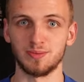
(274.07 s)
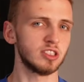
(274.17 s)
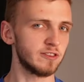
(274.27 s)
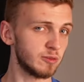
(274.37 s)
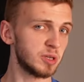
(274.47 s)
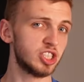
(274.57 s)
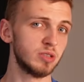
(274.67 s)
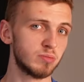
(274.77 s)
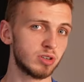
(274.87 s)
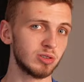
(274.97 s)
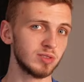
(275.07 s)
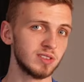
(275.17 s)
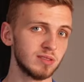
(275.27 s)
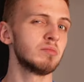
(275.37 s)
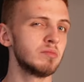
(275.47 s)
So for my gym
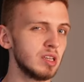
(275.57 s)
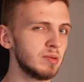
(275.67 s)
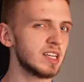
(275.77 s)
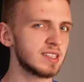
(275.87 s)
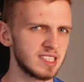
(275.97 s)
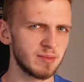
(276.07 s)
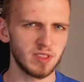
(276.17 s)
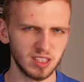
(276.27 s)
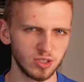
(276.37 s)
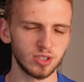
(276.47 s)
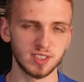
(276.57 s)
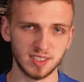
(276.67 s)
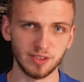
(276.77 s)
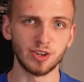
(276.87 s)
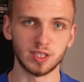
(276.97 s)
bros, maybe that's something to
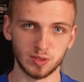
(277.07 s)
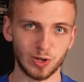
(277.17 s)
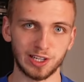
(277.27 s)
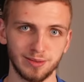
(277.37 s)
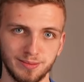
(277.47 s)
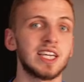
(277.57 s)
consider as well.